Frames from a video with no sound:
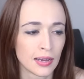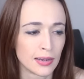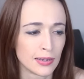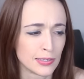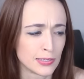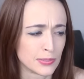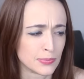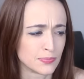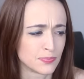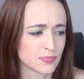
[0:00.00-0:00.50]

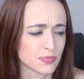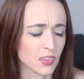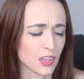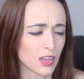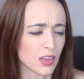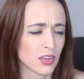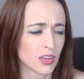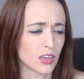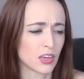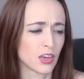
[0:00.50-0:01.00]
I
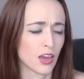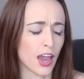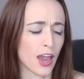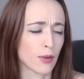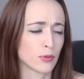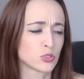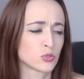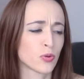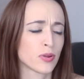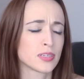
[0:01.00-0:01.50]

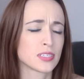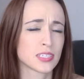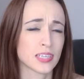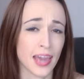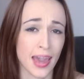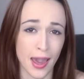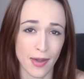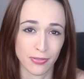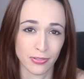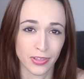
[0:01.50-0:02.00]
was raised
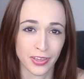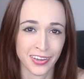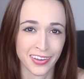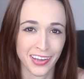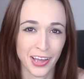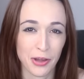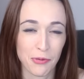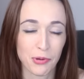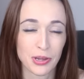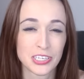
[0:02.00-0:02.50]

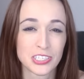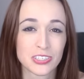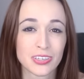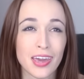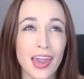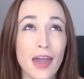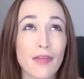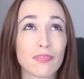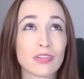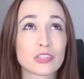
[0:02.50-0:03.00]
Catholic. I went to
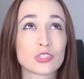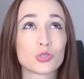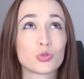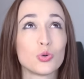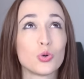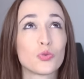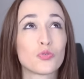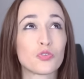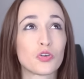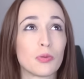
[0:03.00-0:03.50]
Catholic
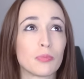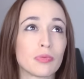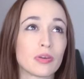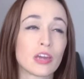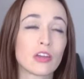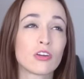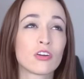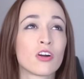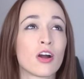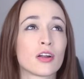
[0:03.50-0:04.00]
school from
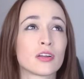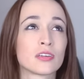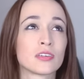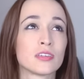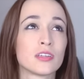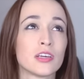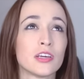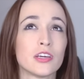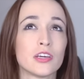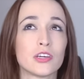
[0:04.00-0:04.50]

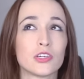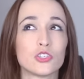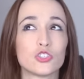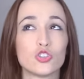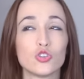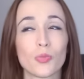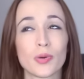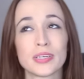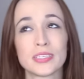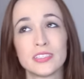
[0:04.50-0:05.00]
kindergarten
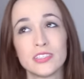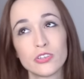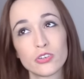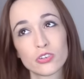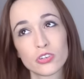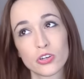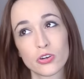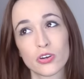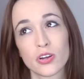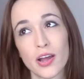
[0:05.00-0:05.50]
to my
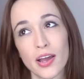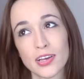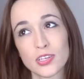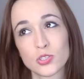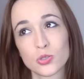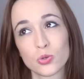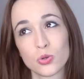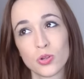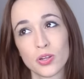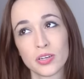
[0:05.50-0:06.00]
senior year in high
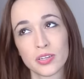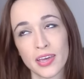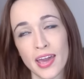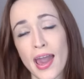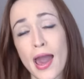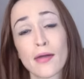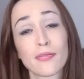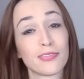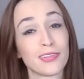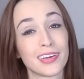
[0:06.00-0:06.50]
school, and
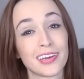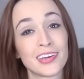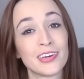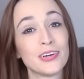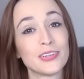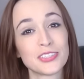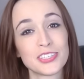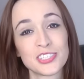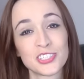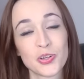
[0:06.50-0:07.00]
Catholic
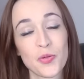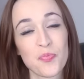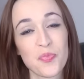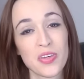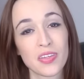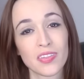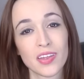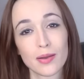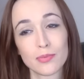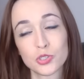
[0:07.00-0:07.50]
guilt is
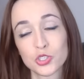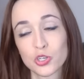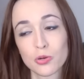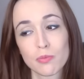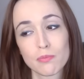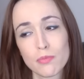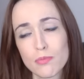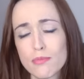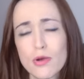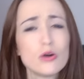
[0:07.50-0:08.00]
something that I'm
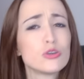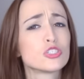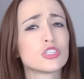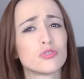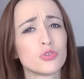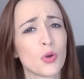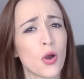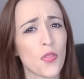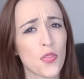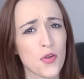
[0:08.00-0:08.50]
sure most
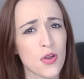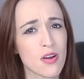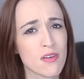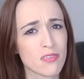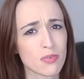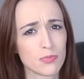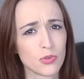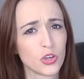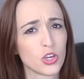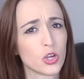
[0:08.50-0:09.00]
of you out there are
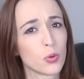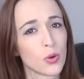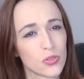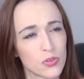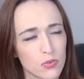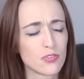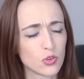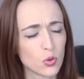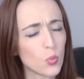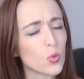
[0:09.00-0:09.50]
familiar
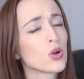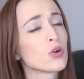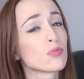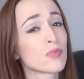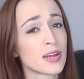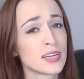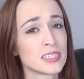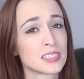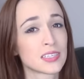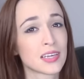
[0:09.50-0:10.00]
with. If you weren't
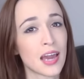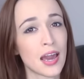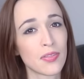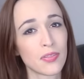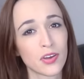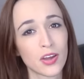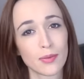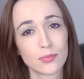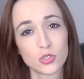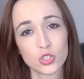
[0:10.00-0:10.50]
raised
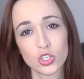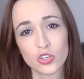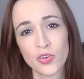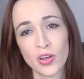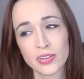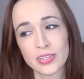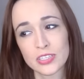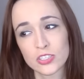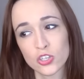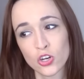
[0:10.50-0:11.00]
Catholic, I'm sure you've
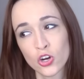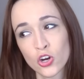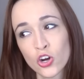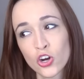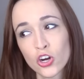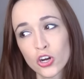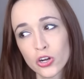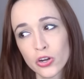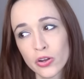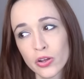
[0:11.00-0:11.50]
at least
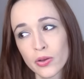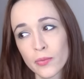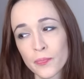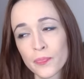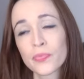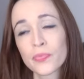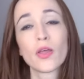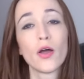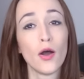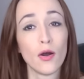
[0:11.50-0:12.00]
heard
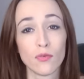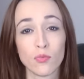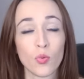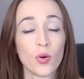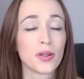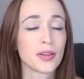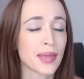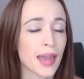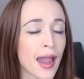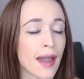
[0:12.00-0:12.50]
of
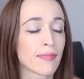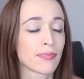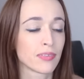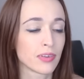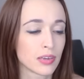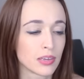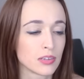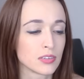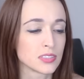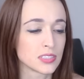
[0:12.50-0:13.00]
what
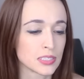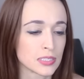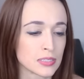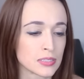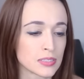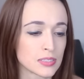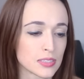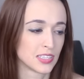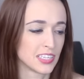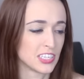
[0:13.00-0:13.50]
Catholic guilt
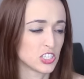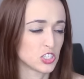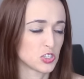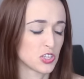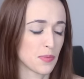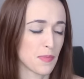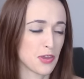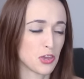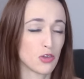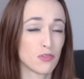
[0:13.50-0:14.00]
is. And
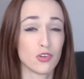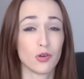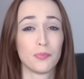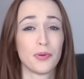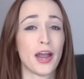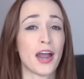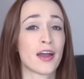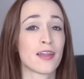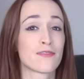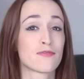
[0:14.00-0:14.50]
they make you feel
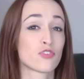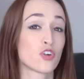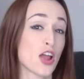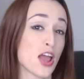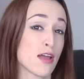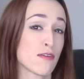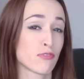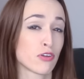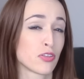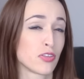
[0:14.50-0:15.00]
bad for
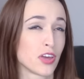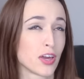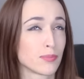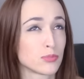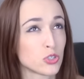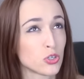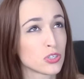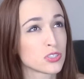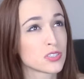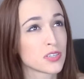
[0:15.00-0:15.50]
everything.
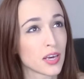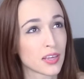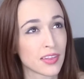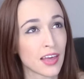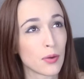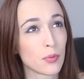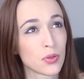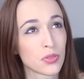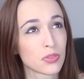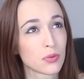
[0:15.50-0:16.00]
I'm sure it's like
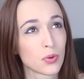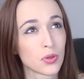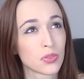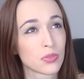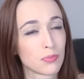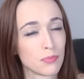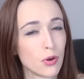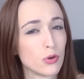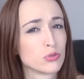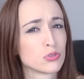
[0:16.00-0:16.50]
that
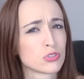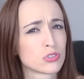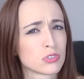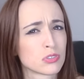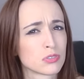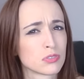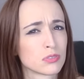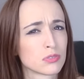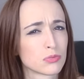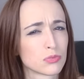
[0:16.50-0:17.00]
with
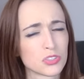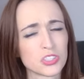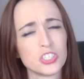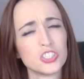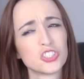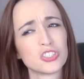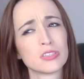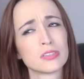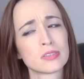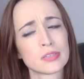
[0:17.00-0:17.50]
most
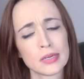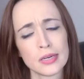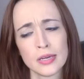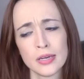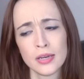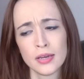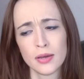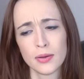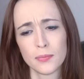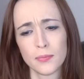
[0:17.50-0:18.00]
religions.
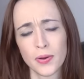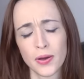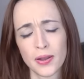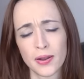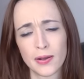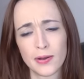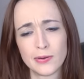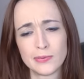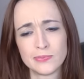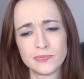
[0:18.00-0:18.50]

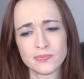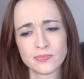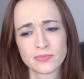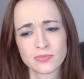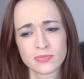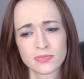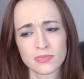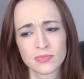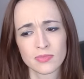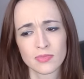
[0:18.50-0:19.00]
But,
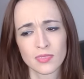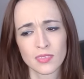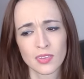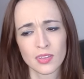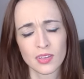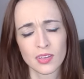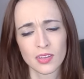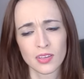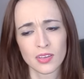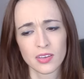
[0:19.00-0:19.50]

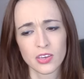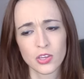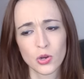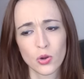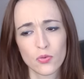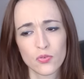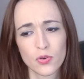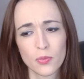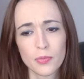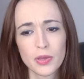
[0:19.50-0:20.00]
you
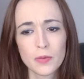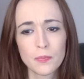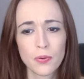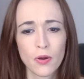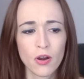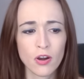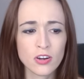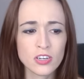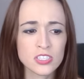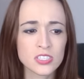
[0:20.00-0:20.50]
know, for me
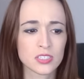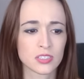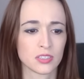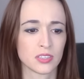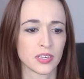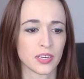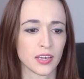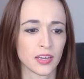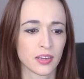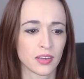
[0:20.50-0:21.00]

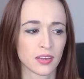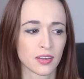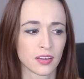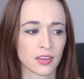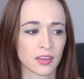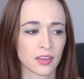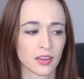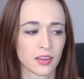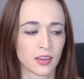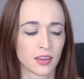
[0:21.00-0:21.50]
personally,
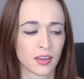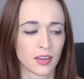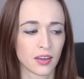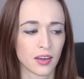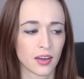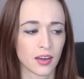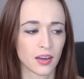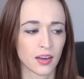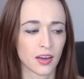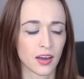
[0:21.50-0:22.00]

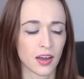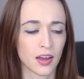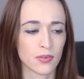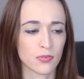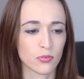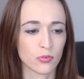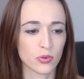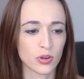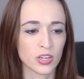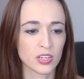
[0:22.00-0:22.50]

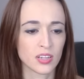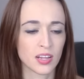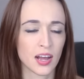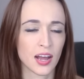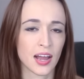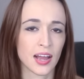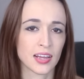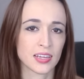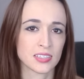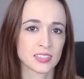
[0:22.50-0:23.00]
I've
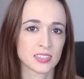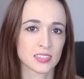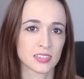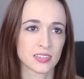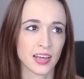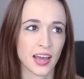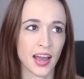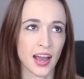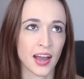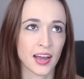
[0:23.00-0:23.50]

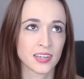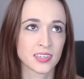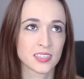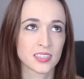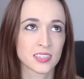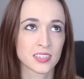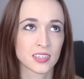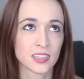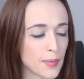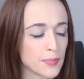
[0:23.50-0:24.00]
realized
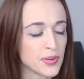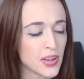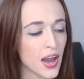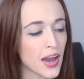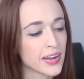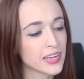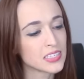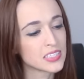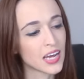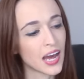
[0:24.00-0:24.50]
that I'm
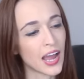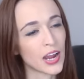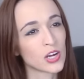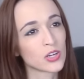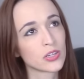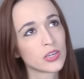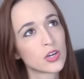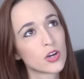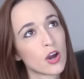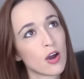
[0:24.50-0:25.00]
not
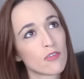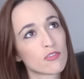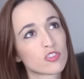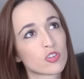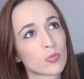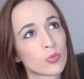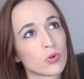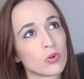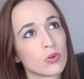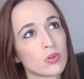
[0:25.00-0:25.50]
entirely
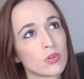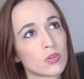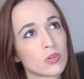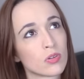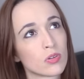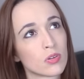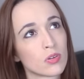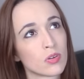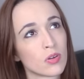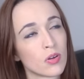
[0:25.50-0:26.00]

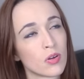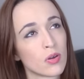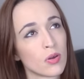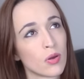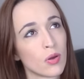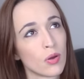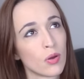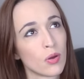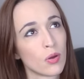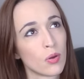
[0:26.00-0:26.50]
comfortable
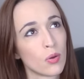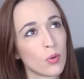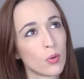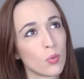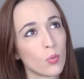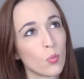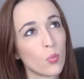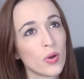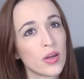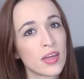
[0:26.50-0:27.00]

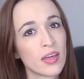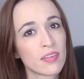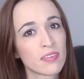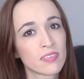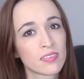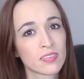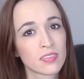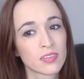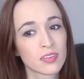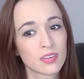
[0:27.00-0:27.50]

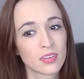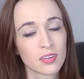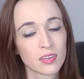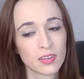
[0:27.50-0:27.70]
with